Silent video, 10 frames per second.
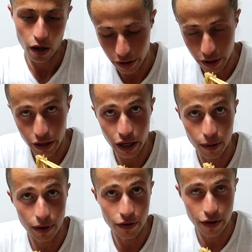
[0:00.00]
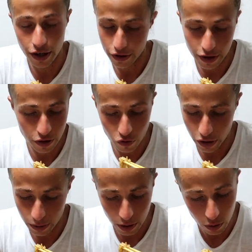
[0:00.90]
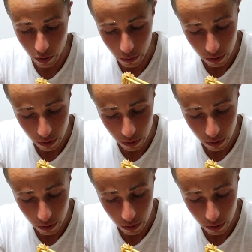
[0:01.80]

Itadakimasu, guys, let's try them out.